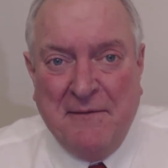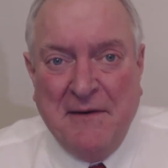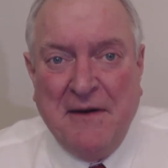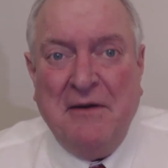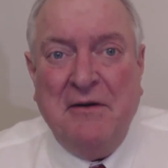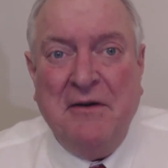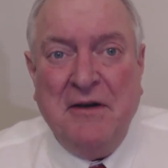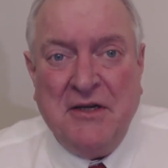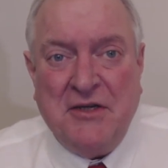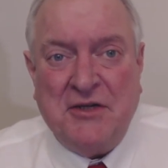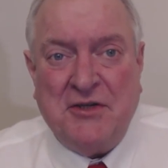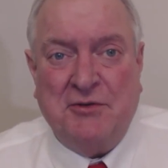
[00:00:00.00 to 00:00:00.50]

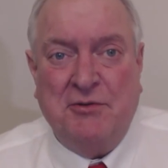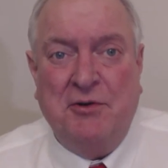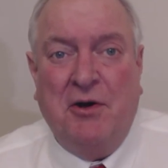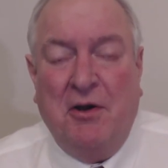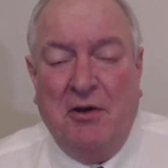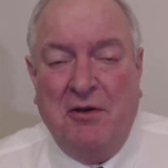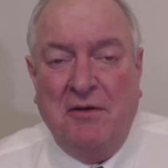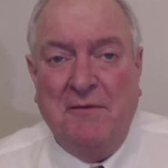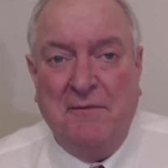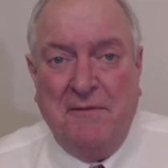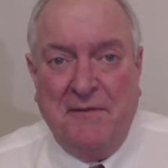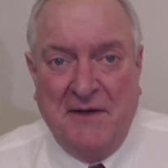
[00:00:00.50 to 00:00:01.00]
very
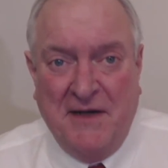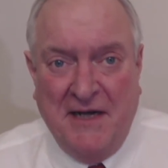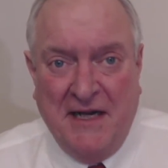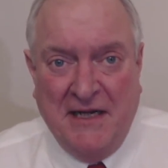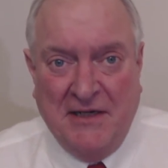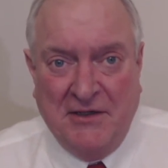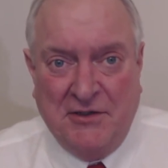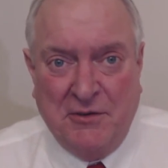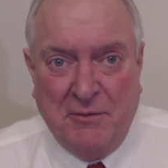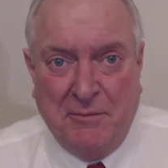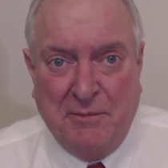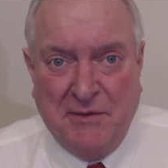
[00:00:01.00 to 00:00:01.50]
strong
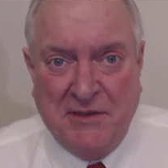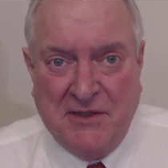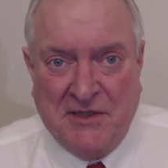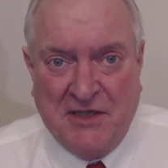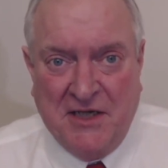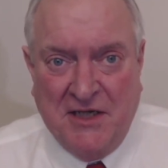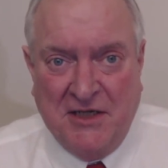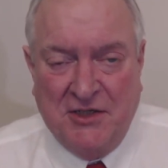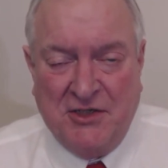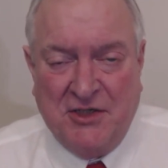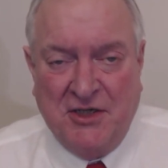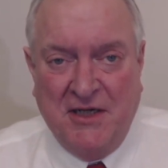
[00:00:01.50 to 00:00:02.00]
financial
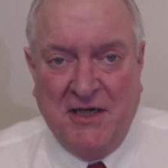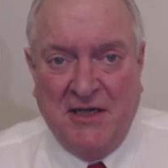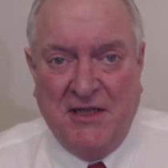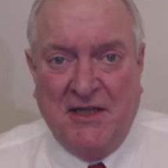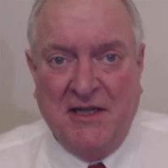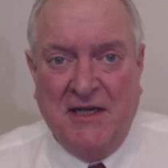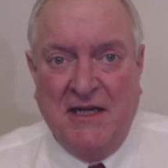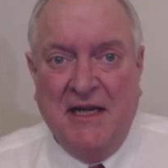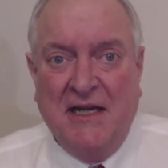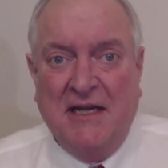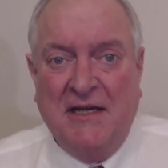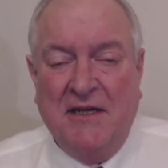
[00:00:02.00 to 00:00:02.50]
position
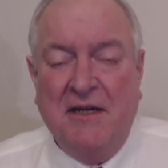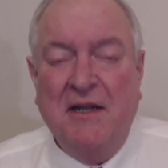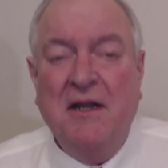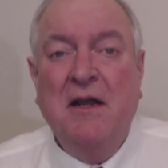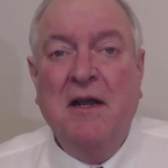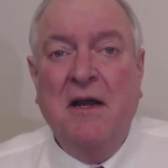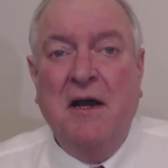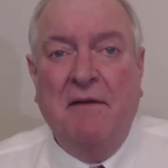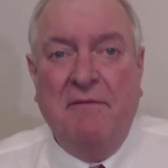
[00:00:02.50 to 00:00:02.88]
at the end